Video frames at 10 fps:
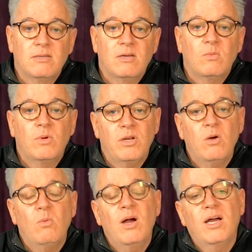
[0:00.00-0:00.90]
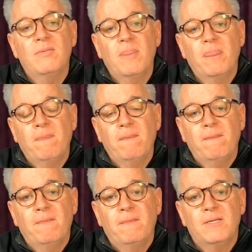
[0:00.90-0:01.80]
Well, you know what?
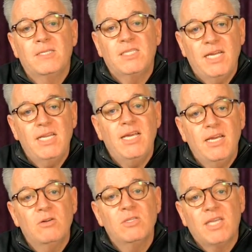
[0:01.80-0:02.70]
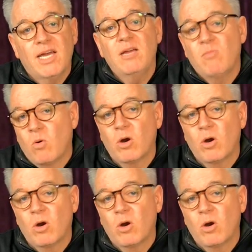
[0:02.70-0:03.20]
San Diego is getting more